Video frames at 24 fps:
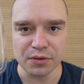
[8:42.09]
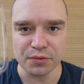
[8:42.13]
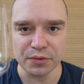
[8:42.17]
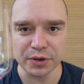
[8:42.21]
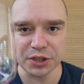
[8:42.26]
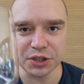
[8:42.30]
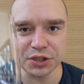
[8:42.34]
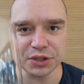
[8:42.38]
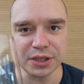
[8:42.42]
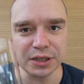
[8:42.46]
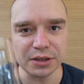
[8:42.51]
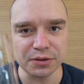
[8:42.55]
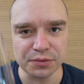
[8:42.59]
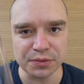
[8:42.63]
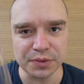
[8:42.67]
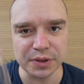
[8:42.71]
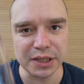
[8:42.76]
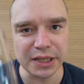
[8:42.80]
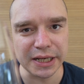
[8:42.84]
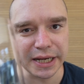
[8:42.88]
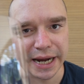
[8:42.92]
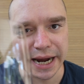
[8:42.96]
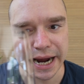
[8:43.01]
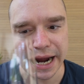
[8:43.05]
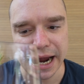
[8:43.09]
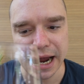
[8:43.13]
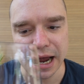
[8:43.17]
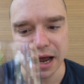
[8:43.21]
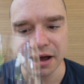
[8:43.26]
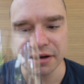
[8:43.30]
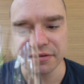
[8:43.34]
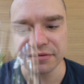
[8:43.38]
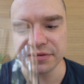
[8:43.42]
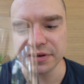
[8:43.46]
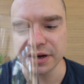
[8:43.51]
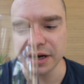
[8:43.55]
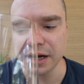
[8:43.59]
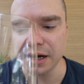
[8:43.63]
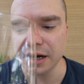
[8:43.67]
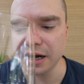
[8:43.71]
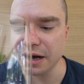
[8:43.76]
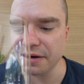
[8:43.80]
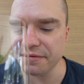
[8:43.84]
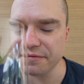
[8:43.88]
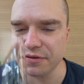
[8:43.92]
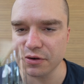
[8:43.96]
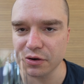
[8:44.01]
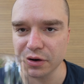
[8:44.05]
which didn't really have
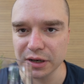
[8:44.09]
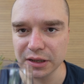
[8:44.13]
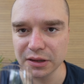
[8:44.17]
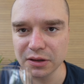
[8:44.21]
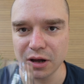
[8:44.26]
a very